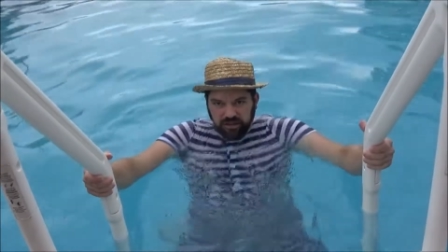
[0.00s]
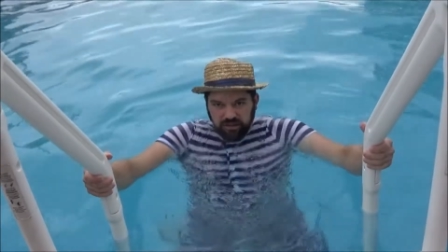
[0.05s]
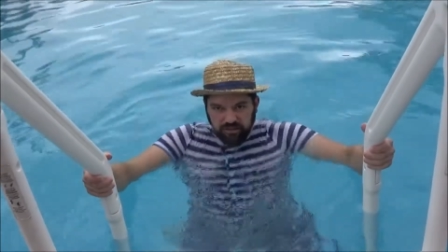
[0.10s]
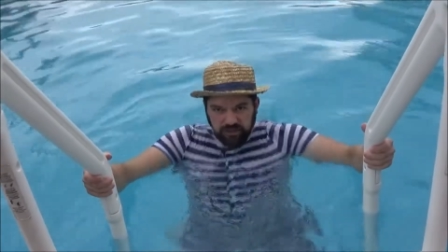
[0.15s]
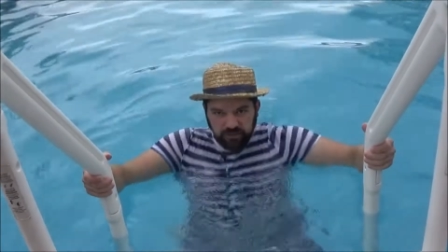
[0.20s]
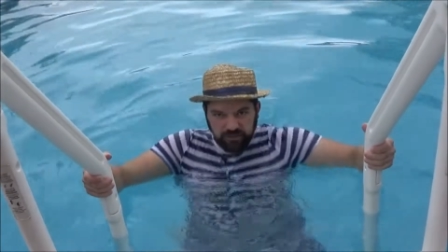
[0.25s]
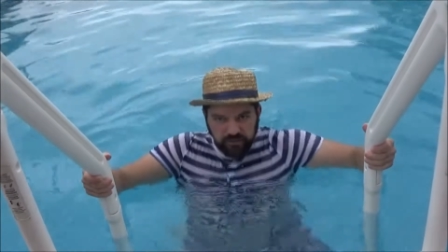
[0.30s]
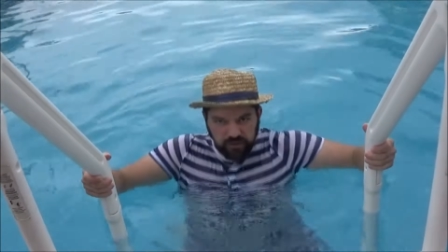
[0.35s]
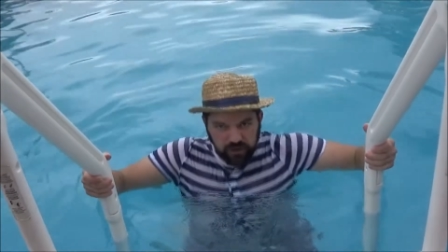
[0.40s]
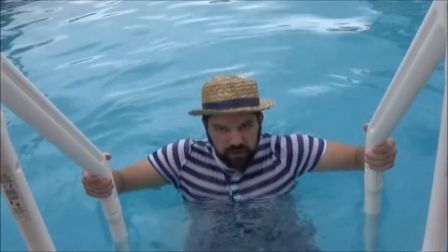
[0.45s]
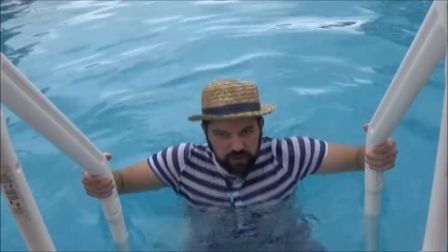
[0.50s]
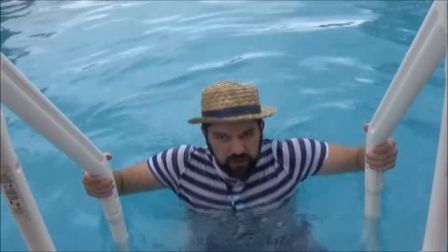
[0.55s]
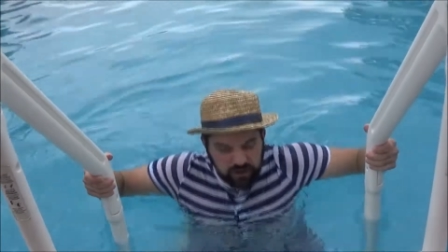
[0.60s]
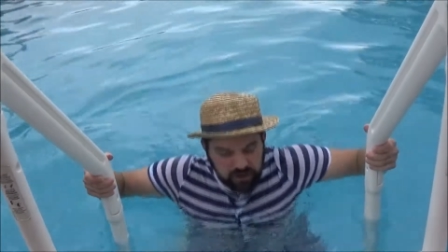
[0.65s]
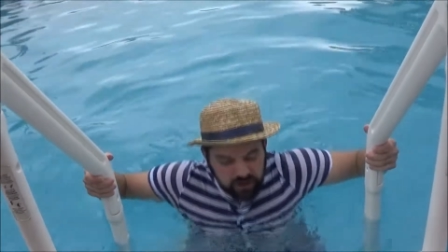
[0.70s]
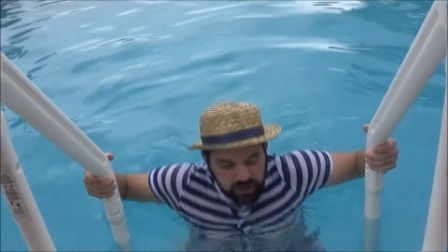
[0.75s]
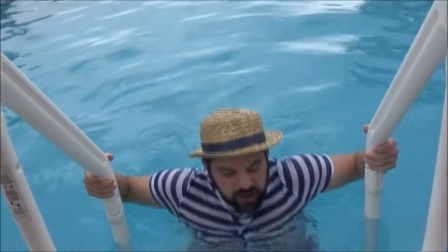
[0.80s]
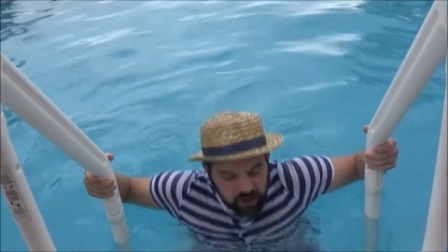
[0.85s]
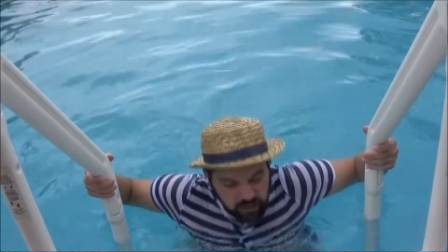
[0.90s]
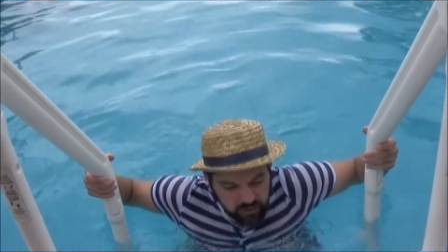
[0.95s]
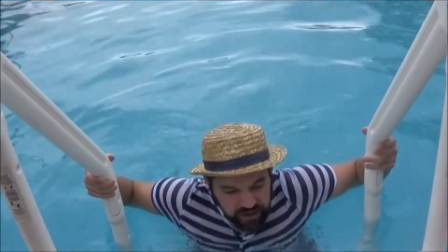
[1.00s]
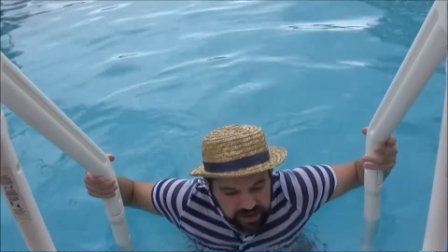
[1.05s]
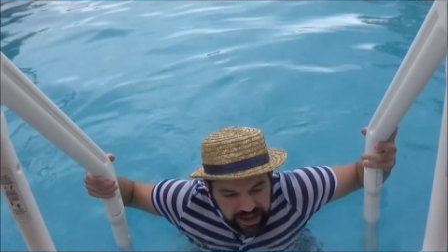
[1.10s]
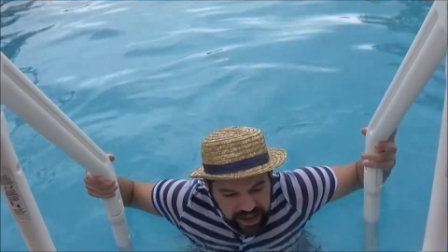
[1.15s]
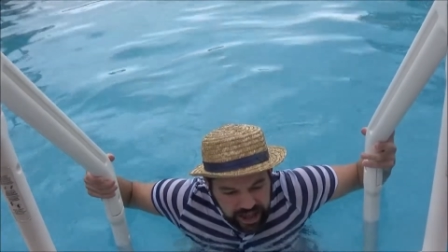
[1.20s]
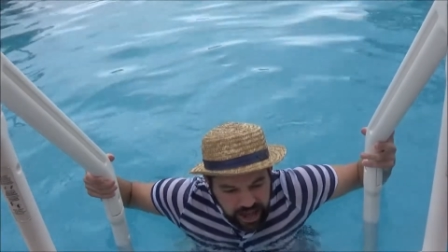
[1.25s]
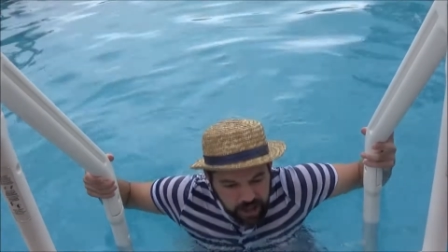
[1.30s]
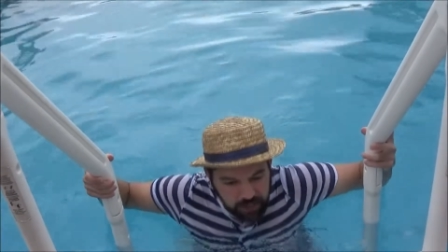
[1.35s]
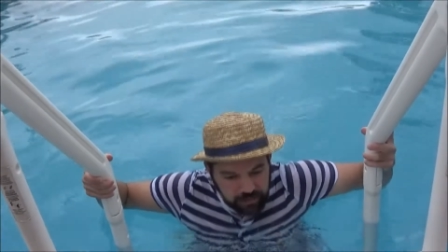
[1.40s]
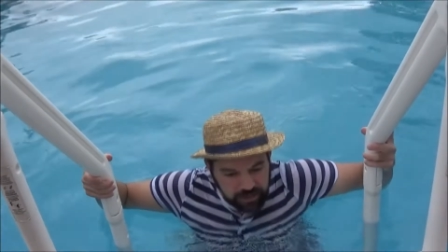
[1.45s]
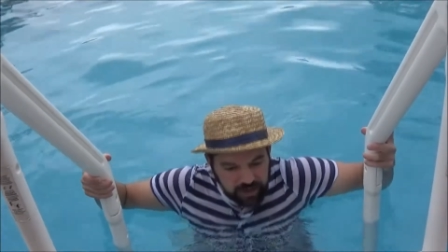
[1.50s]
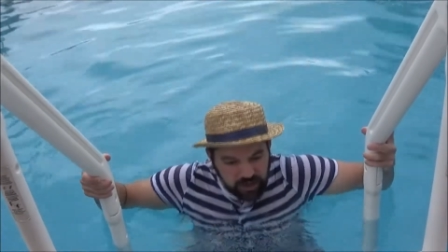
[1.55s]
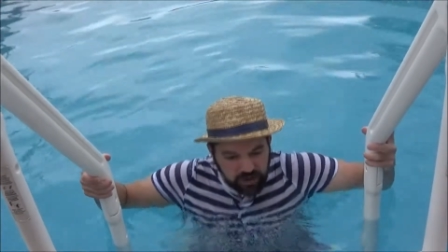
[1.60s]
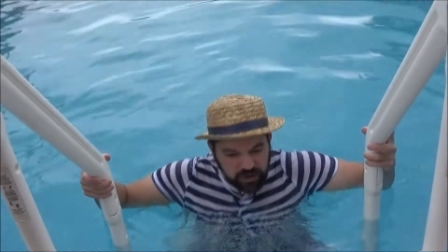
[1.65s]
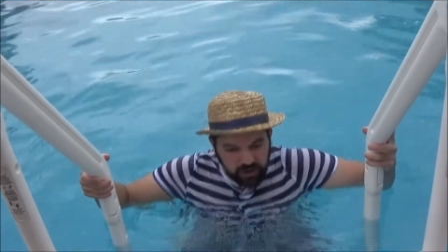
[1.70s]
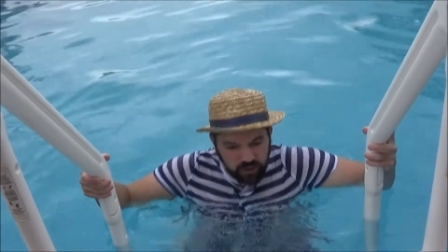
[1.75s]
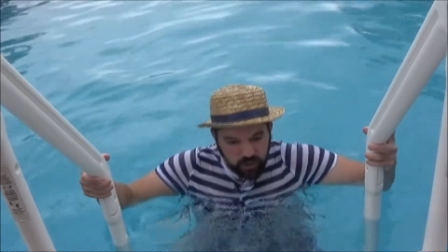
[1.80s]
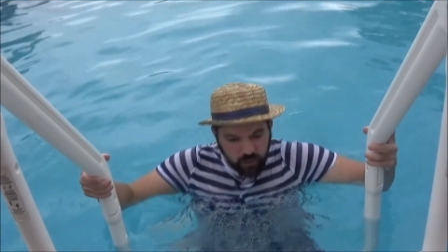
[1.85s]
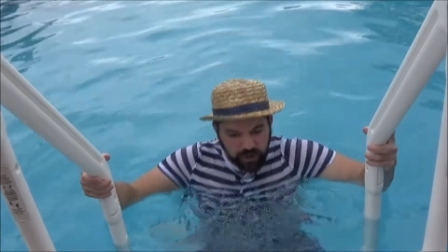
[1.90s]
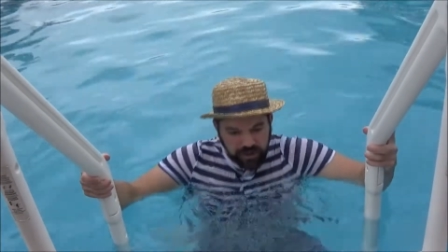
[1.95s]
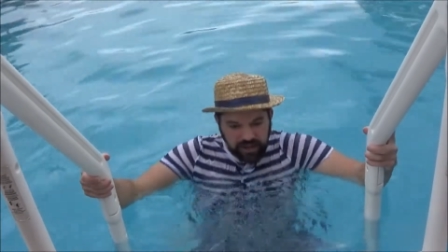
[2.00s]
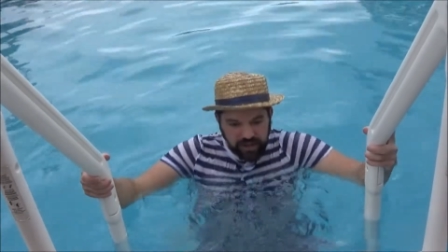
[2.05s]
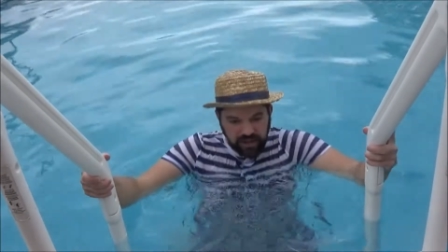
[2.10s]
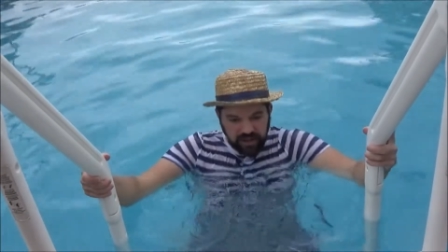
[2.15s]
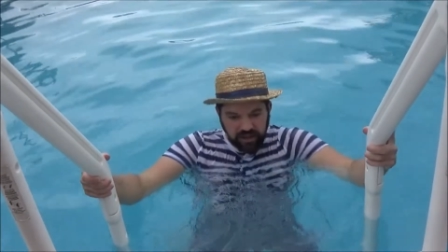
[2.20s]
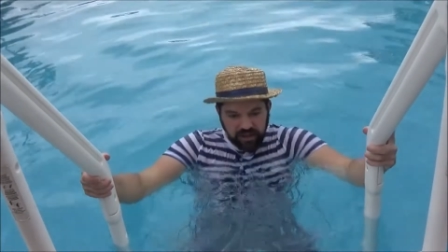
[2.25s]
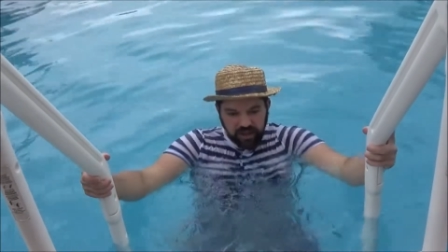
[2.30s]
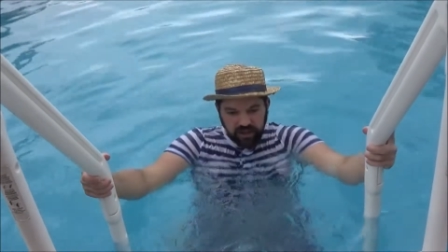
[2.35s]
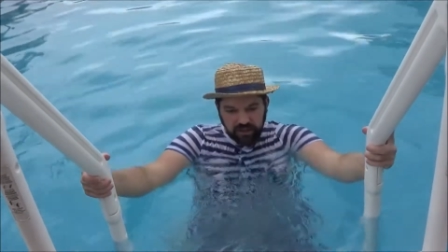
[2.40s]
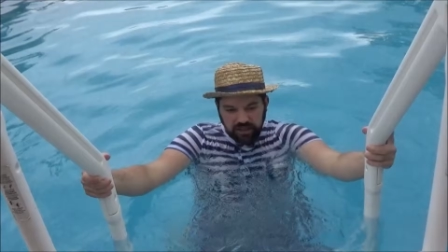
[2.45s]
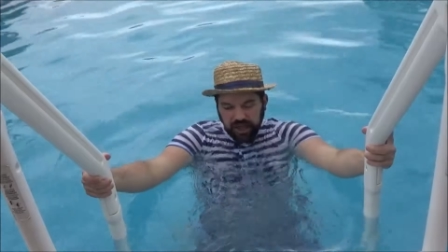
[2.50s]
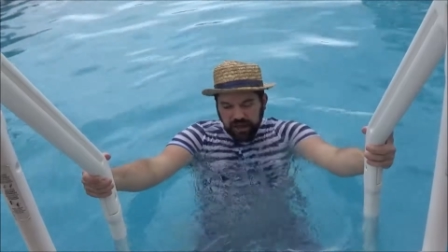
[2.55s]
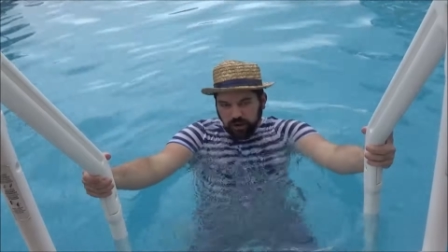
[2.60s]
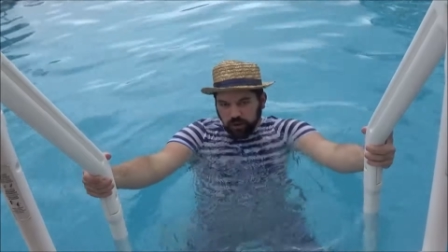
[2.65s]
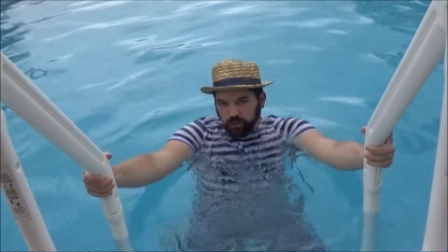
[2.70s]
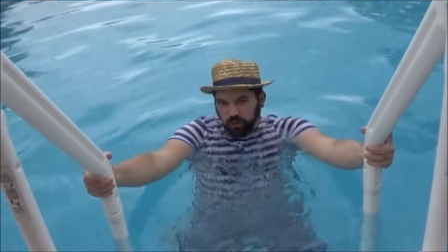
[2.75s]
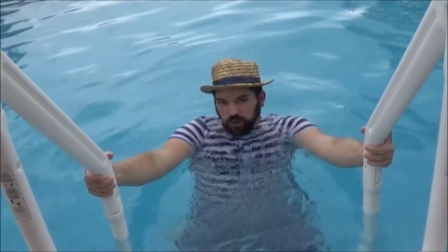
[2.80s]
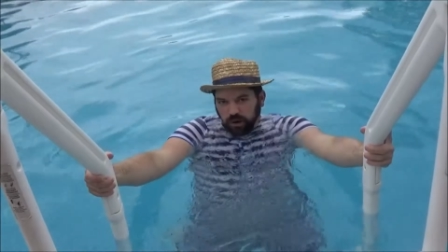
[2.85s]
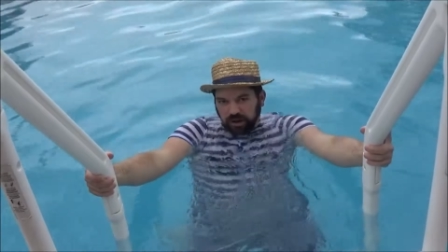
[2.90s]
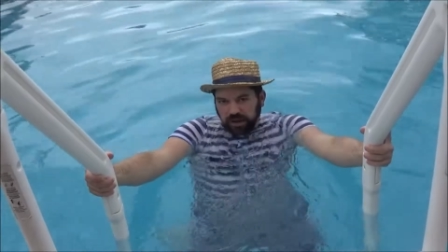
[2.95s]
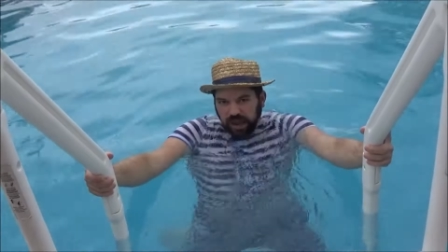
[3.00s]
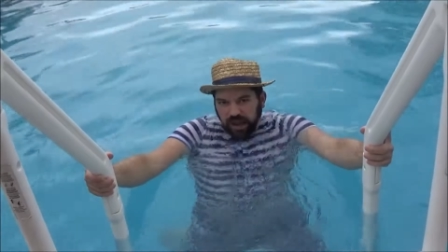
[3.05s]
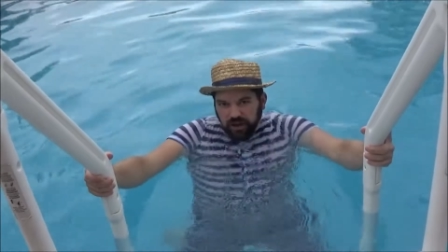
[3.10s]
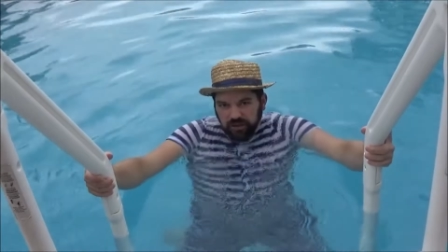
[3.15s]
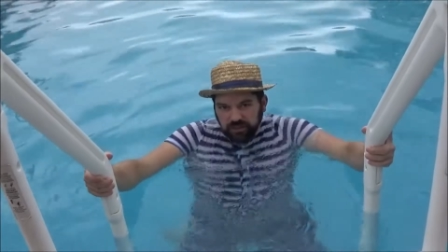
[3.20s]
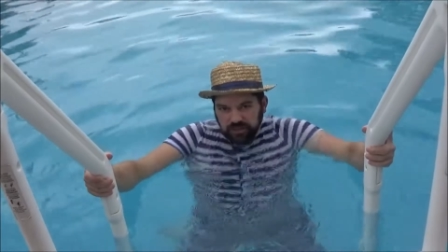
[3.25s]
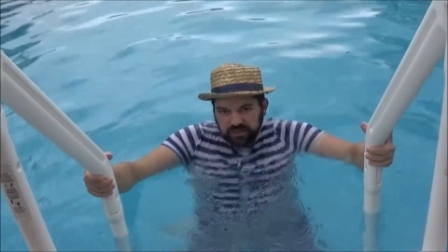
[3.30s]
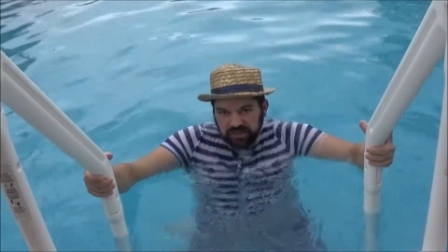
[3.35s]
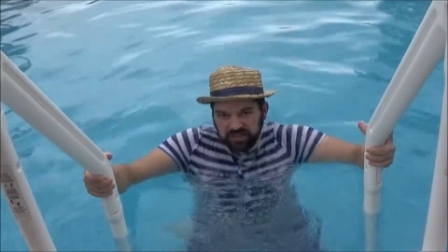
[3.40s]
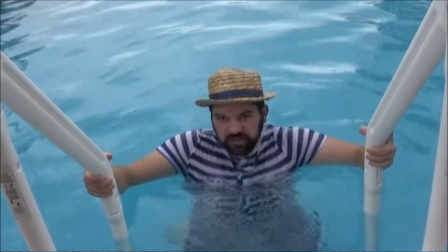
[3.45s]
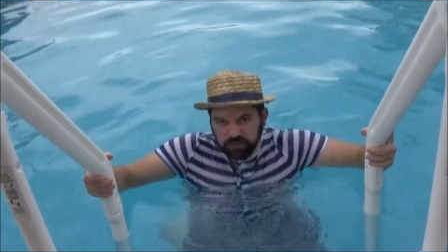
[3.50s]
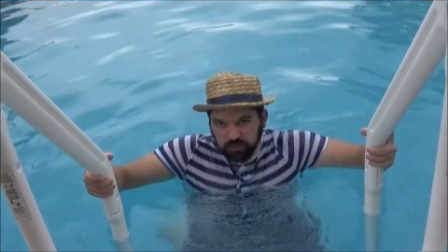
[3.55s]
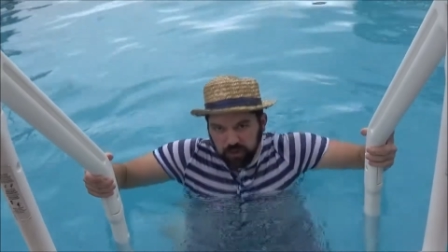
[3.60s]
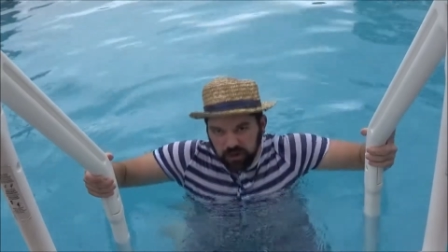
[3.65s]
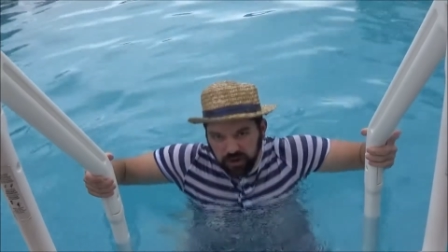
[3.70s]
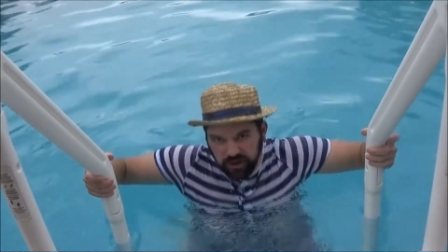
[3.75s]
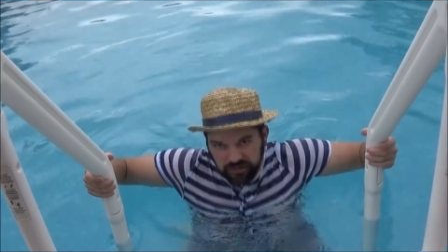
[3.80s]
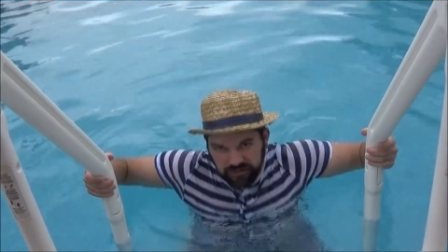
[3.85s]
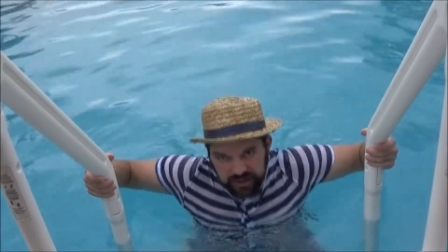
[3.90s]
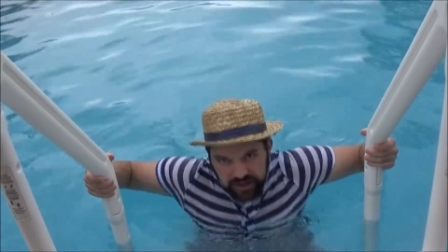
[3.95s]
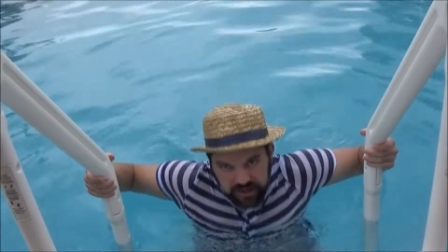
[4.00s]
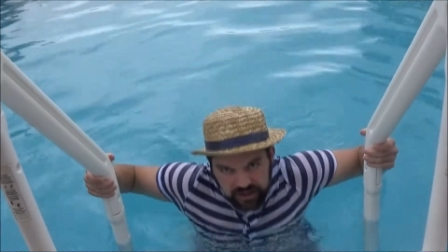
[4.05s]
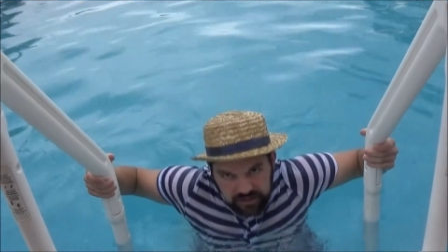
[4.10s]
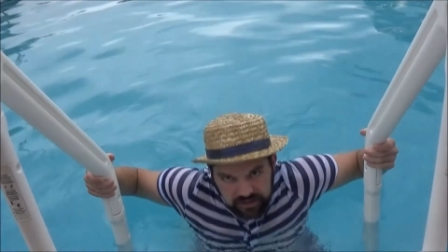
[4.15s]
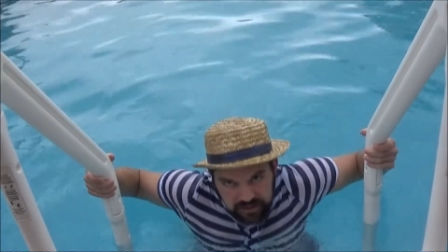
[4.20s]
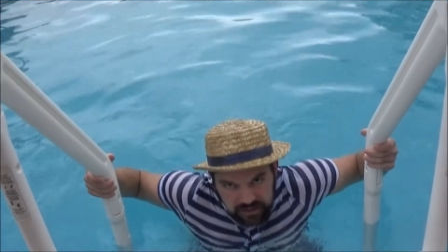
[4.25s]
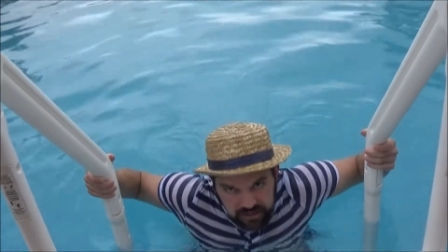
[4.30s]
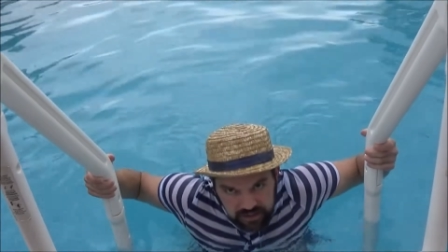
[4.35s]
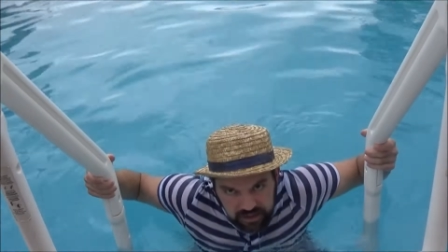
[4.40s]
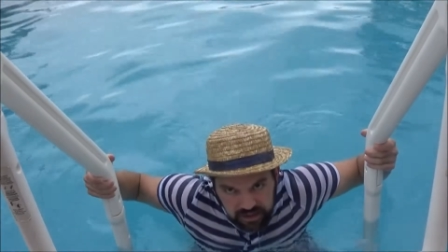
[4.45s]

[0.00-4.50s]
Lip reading: So if you're, rehabbing or you're wanting a lighter workout, this is perfect.